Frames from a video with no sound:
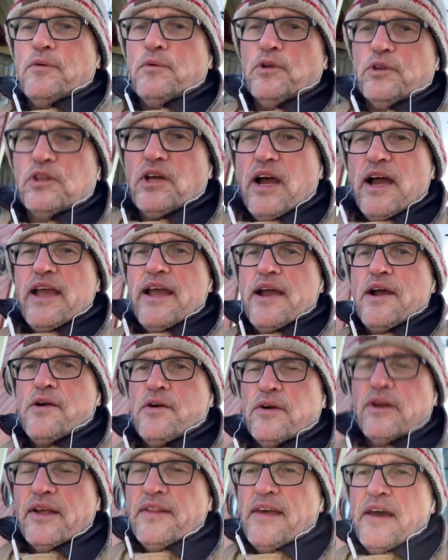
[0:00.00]
will die
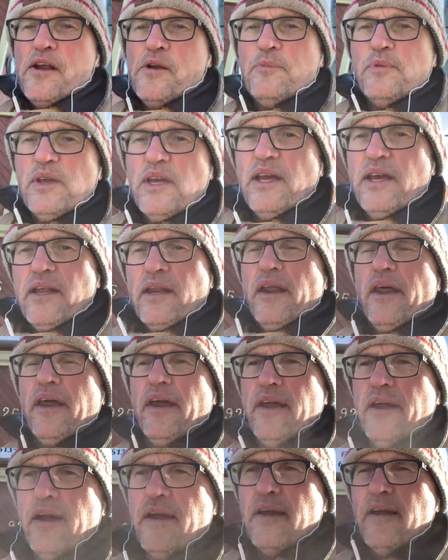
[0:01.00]
out, and that'll be it.
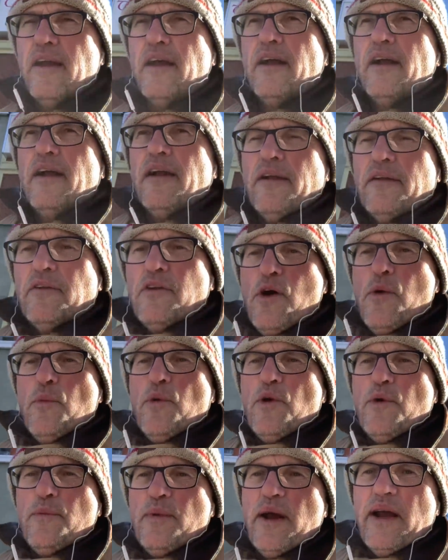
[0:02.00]
No
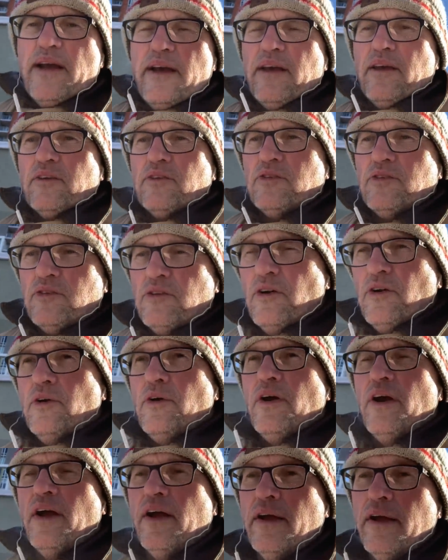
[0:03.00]
more masks.
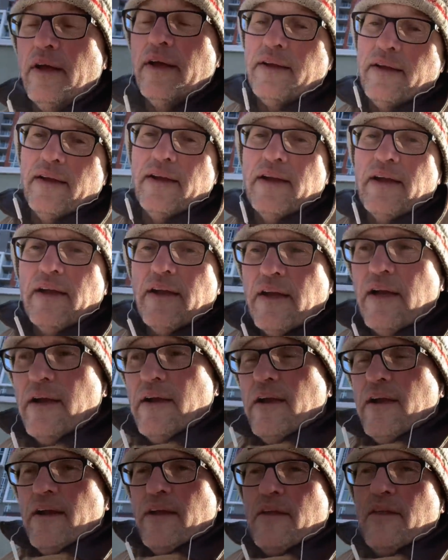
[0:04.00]
So
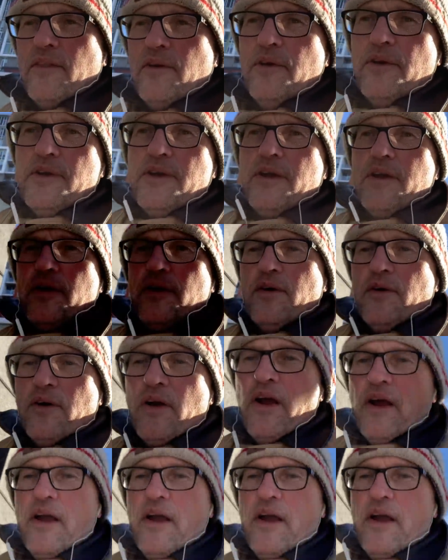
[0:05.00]
there you go.